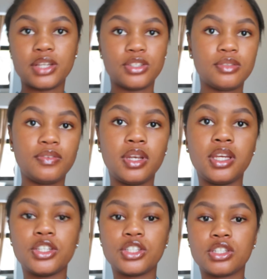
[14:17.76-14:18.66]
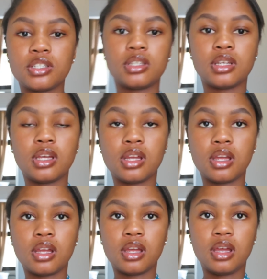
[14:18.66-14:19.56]
I just finished
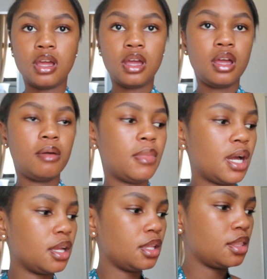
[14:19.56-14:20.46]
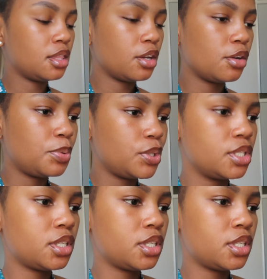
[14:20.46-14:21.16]
my therapy